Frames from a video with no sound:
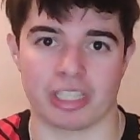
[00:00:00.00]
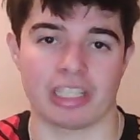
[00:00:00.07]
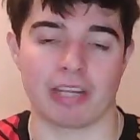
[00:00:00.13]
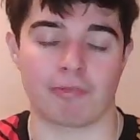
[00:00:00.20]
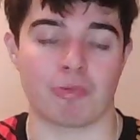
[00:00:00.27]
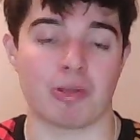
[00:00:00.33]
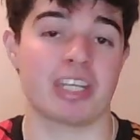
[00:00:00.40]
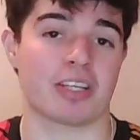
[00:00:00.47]
And if
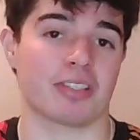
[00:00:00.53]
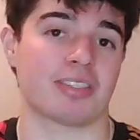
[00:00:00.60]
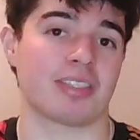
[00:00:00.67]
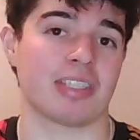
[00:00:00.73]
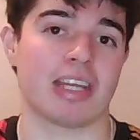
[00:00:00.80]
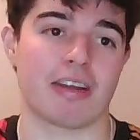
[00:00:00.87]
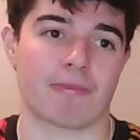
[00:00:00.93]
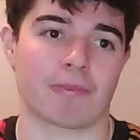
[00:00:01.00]
we could
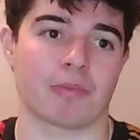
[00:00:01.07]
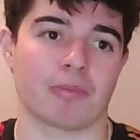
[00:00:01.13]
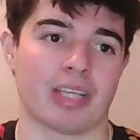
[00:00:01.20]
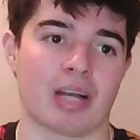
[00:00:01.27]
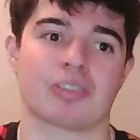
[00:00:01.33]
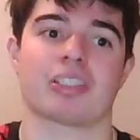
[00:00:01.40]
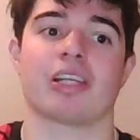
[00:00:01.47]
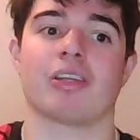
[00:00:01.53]
see it from the
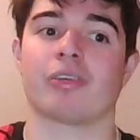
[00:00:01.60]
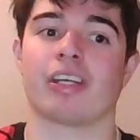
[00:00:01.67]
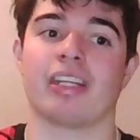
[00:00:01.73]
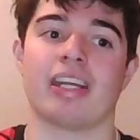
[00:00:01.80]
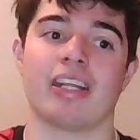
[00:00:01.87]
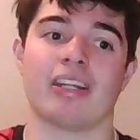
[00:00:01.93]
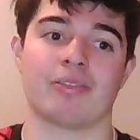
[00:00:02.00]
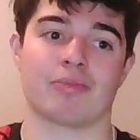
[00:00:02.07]
outside looking
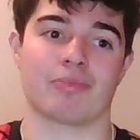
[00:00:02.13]
in,